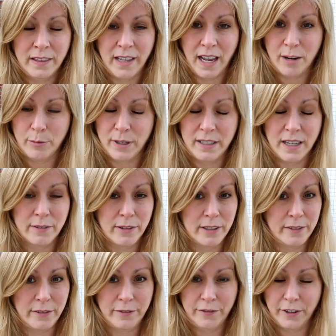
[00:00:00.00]
that we never
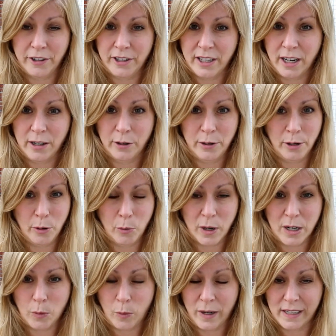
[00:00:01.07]
even figured out
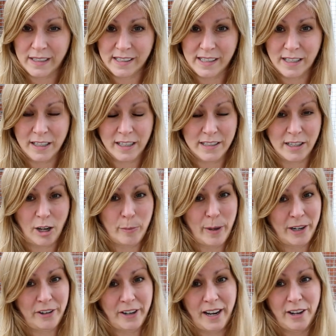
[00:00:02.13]
what it was. He's all
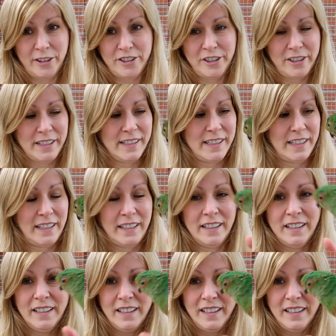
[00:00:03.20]
better now, as you can see.